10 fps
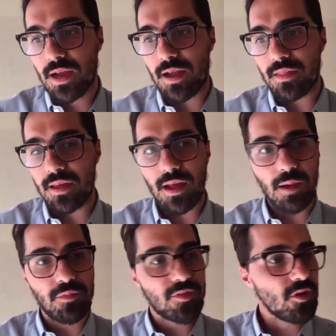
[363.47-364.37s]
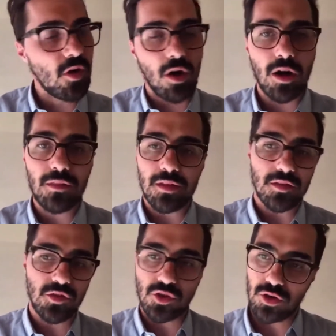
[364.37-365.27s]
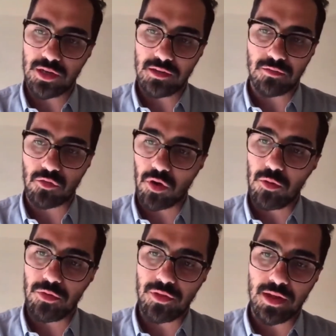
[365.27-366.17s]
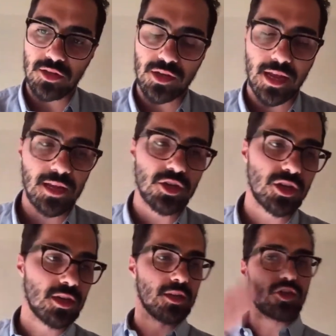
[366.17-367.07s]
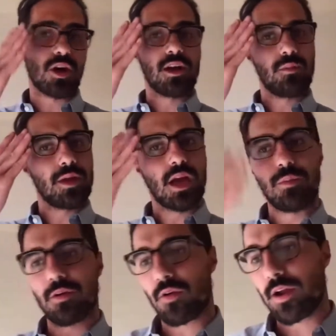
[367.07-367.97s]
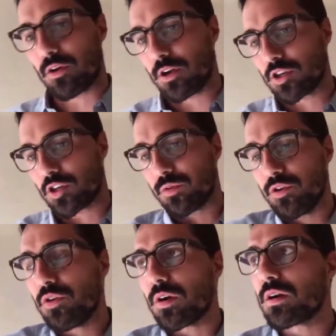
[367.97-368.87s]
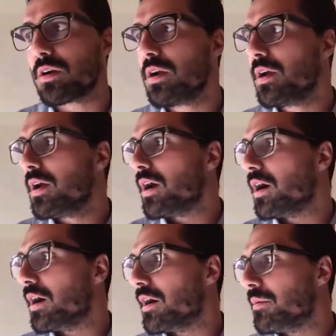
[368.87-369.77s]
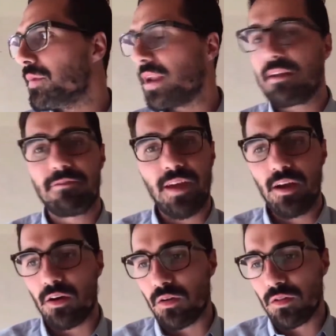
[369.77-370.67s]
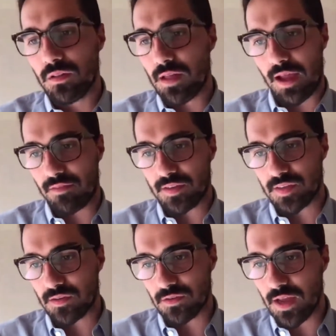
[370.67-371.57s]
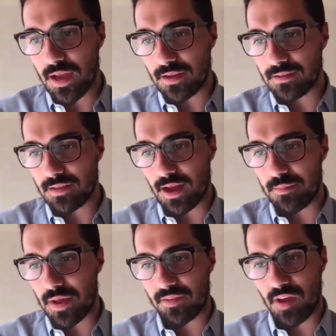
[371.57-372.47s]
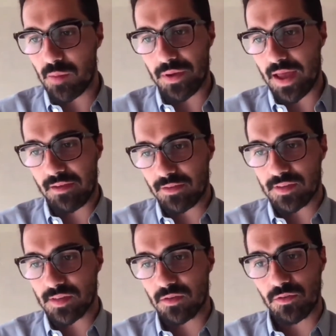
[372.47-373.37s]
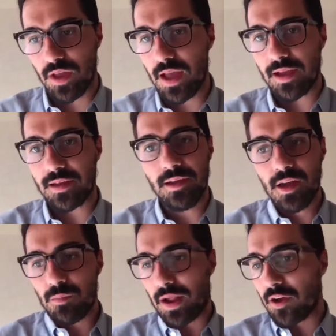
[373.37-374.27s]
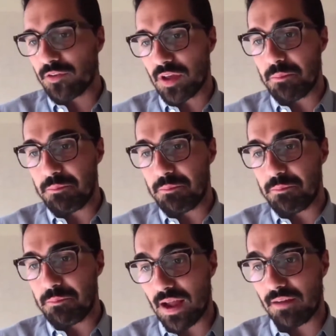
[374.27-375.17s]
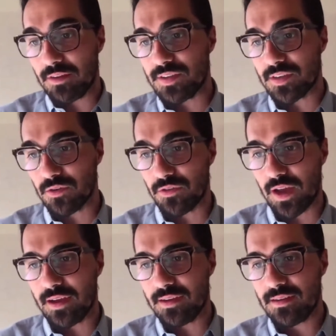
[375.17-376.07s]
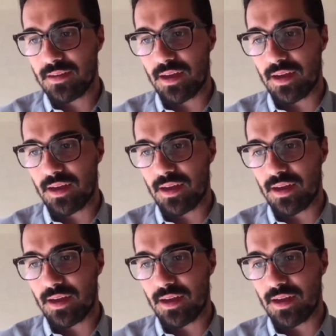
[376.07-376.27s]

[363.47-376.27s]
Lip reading: And that I'm still on this journey of growth and education and trying to become a greater entrepreneur. And I fail every single day. I mess up every single day, but I also get better every single day.